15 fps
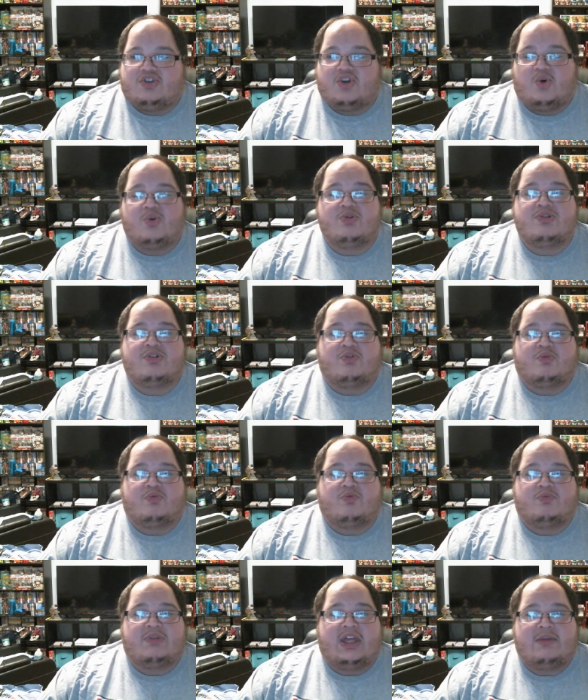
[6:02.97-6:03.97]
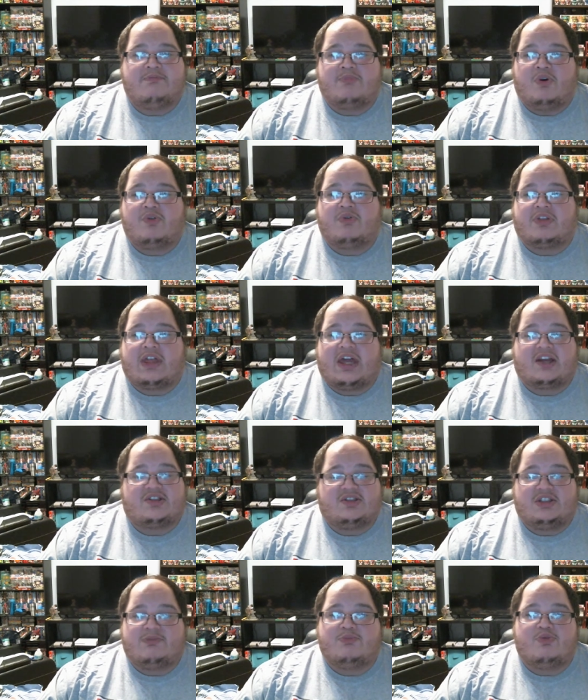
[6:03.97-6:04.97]
they both
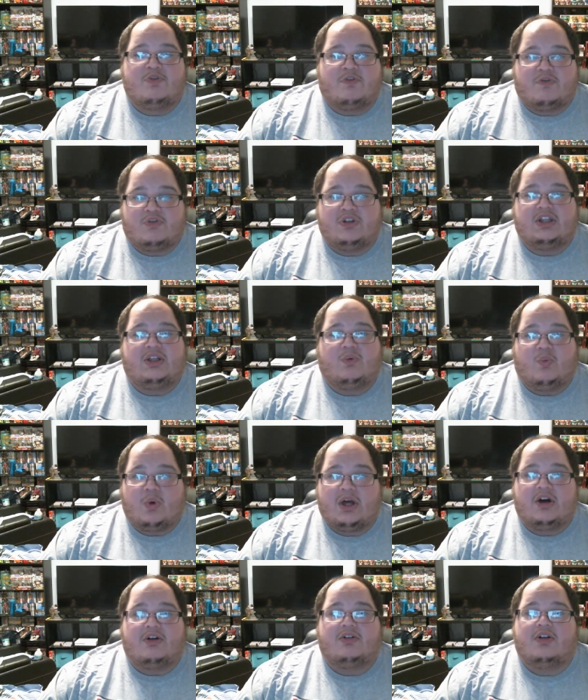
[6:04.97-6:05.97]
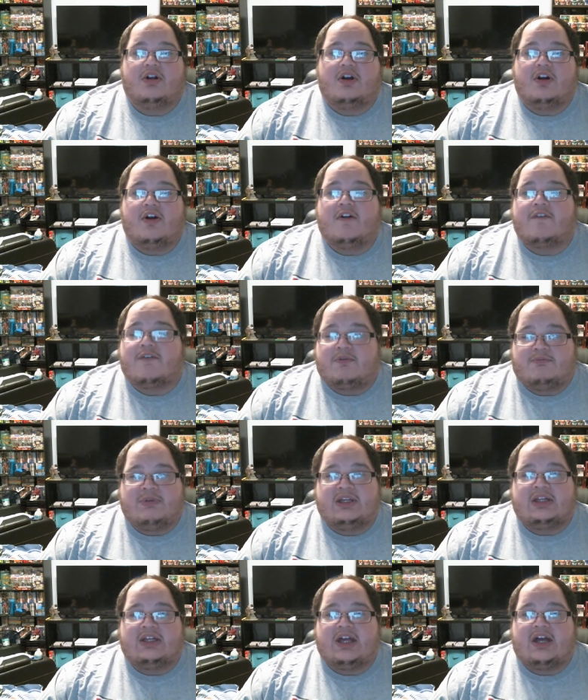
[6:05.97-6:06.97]
actually move really well for
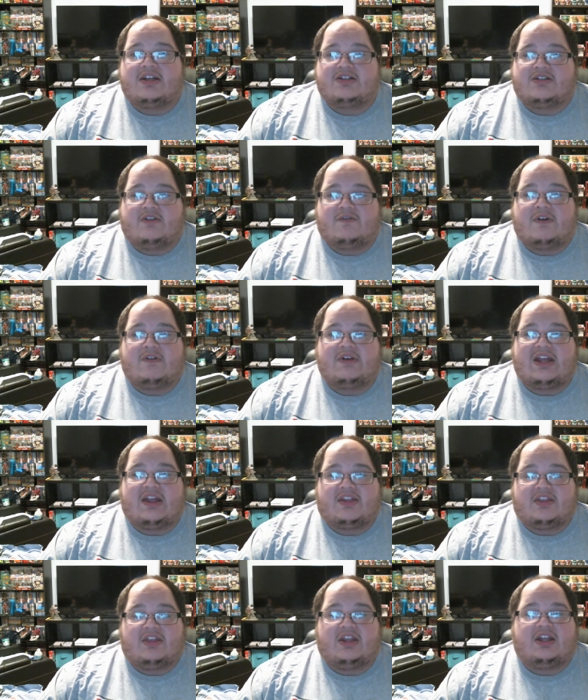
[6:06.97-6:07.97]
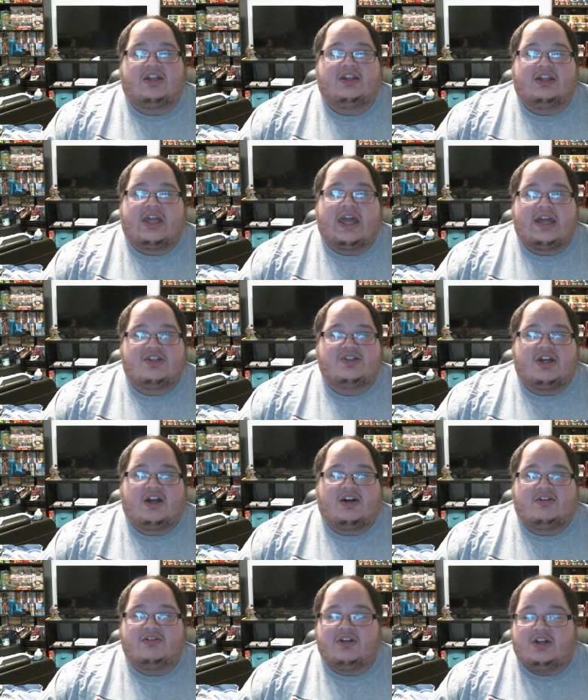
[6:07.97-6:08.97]
big guys. They're very athletic and
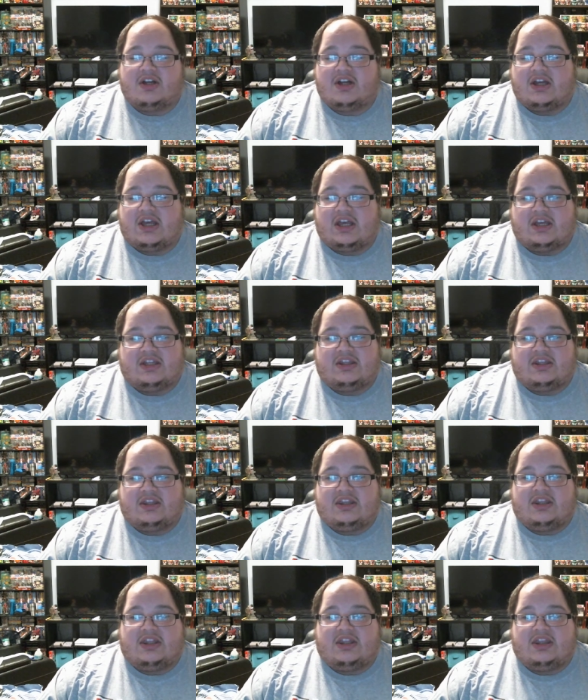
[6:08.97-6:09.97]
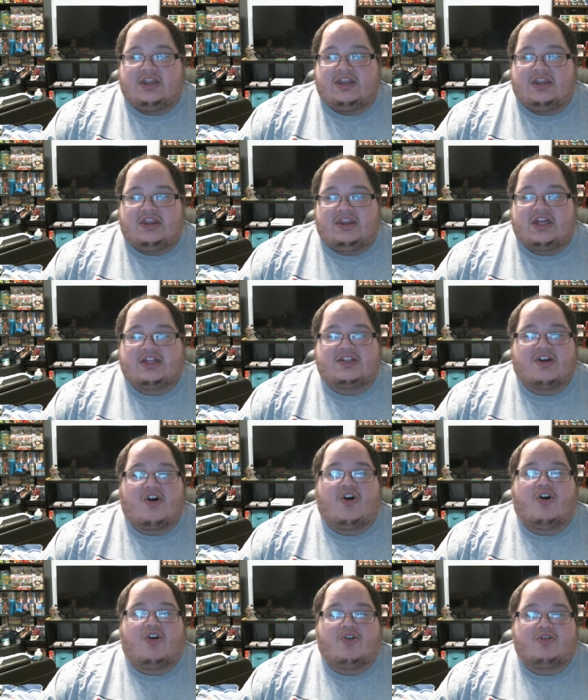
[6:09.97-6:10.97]
agile. And that's
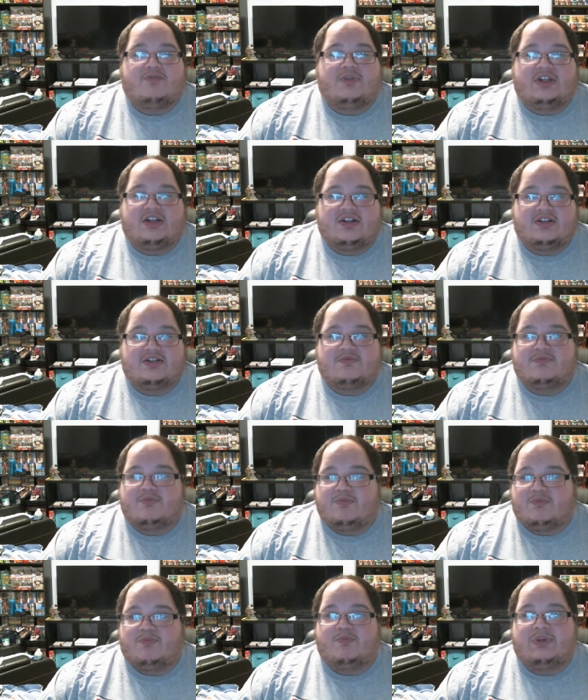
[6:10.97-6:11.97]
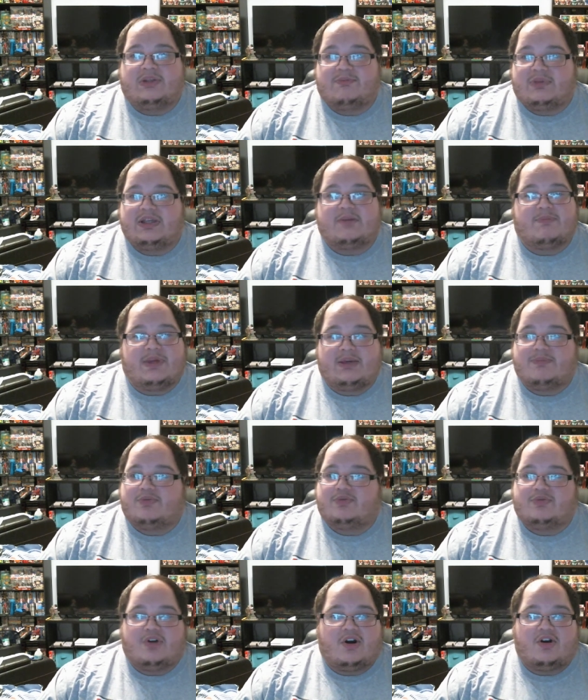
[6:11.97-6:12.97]
hard because big
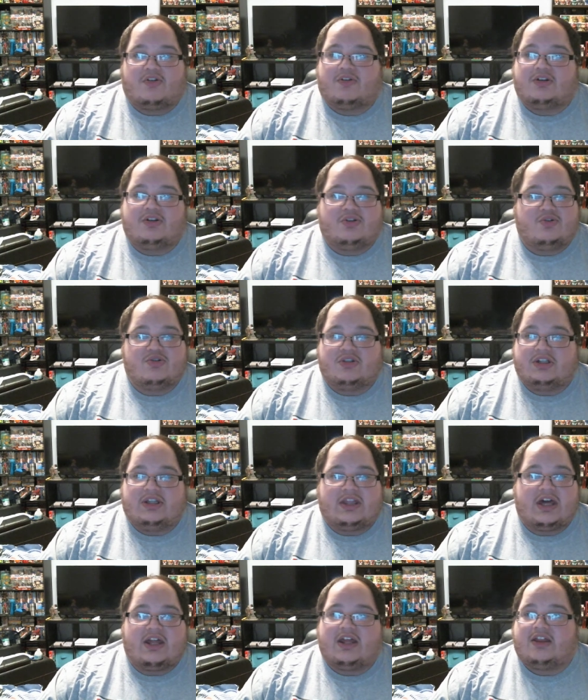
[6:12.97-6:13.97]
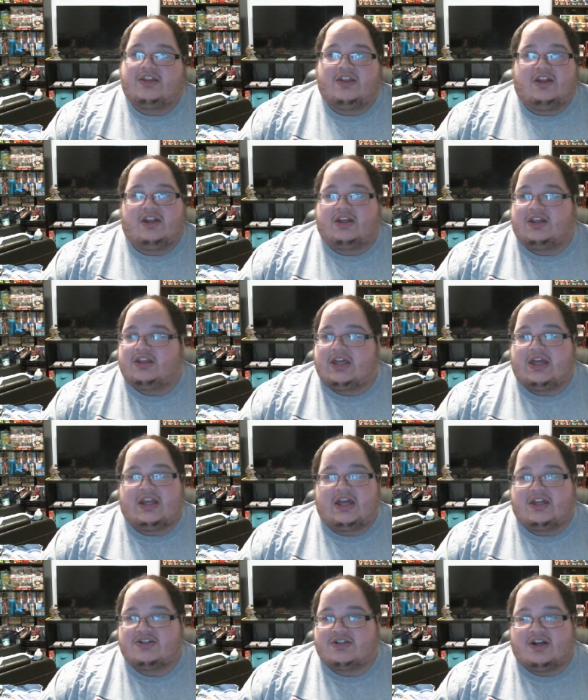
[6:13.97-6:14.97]
people aren't usually that athletic and that
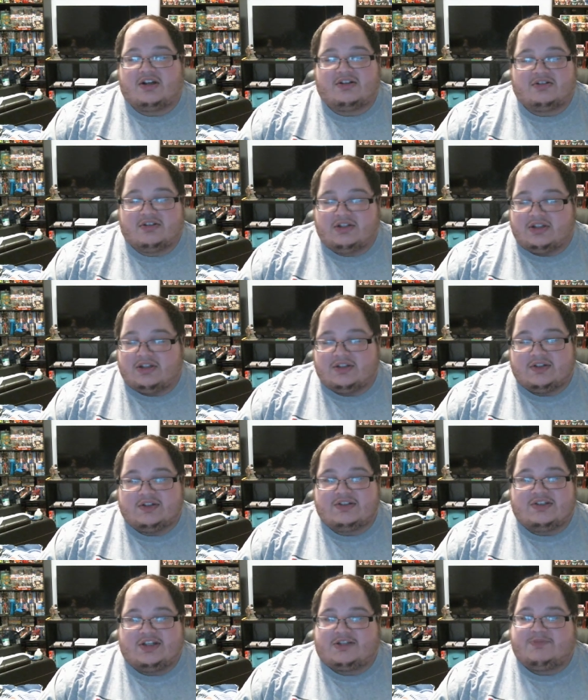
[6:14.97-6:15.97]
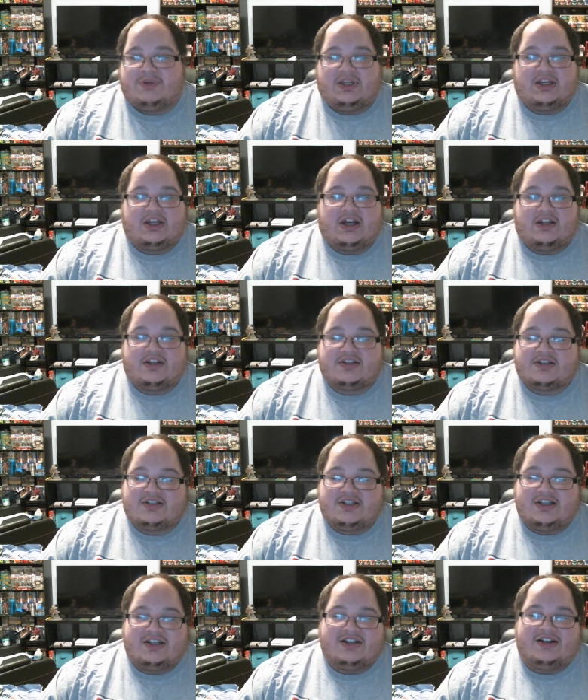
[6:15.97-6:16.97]
agile. Just being honest.